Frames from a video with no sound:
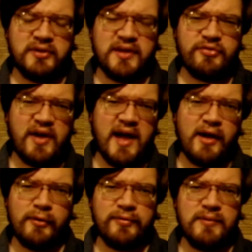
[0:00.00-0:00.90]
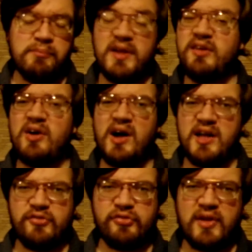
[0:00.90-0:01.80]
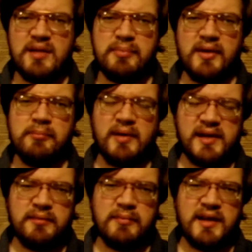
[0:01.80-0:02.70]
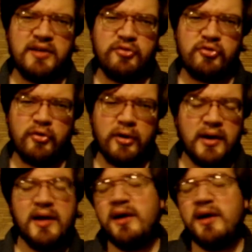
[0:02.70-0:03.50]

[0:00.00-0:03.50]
It's how the big guys stay big by making sure